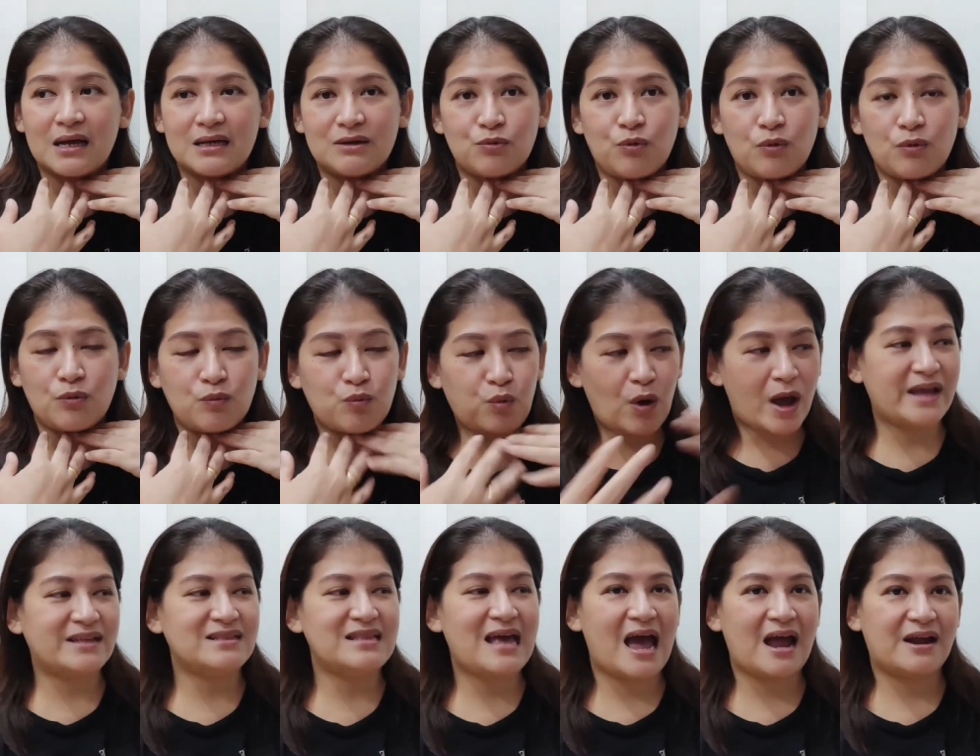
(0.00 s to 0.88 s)
a
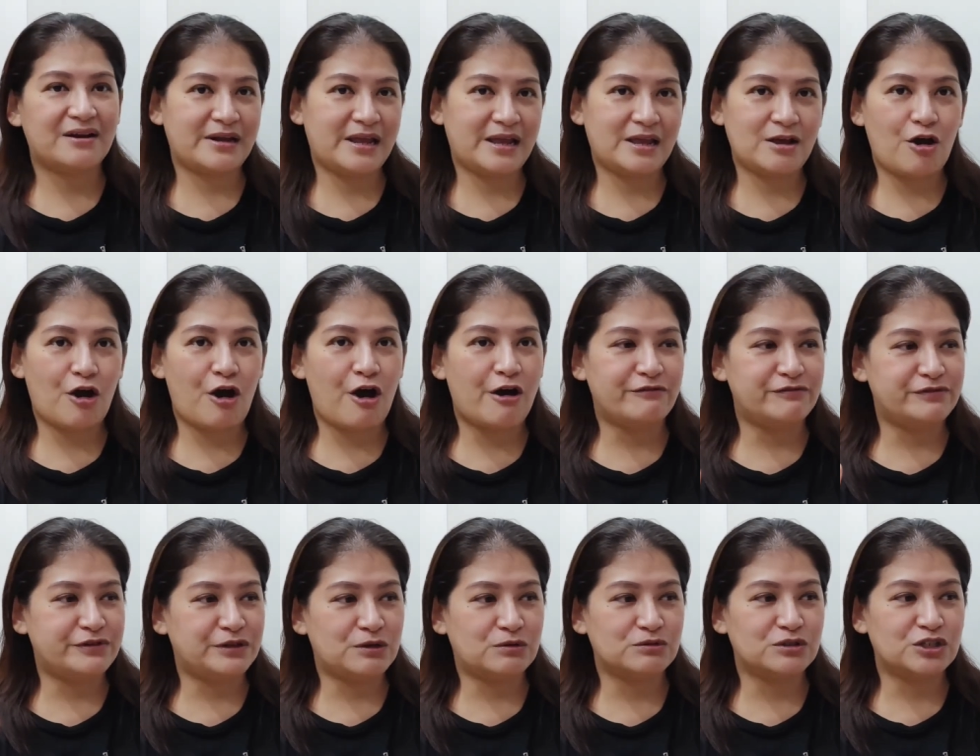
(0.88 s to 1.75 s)
wide array
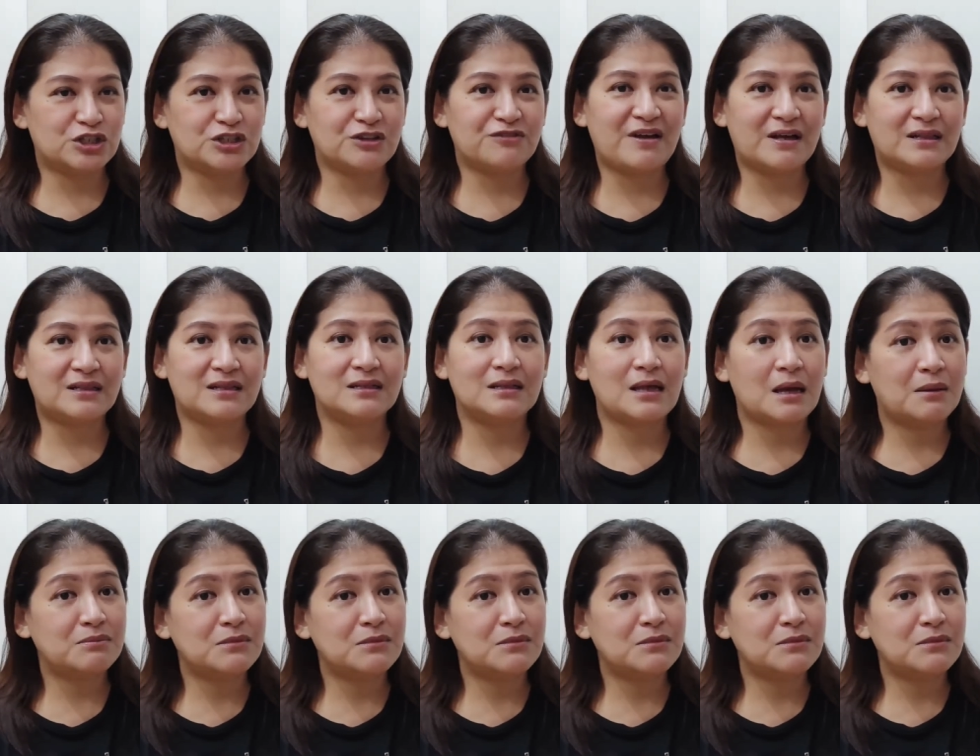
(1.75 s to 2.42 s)
of, you know, disinfectant.